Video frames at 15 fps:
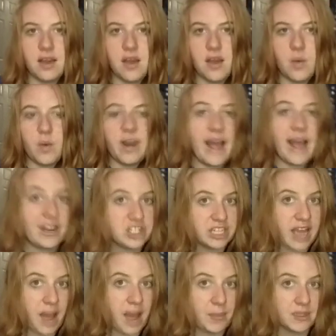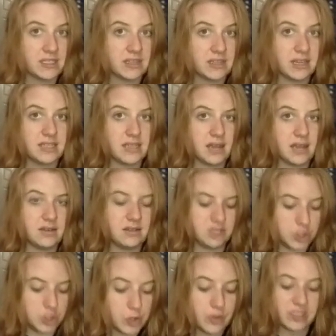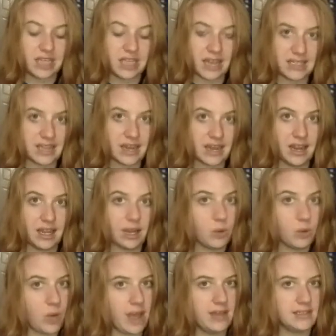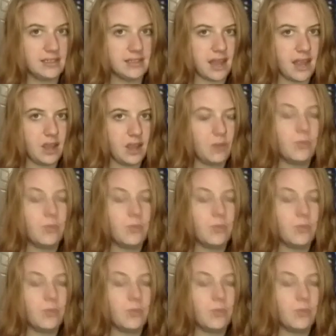what actually happened to the Titanic and why it sank,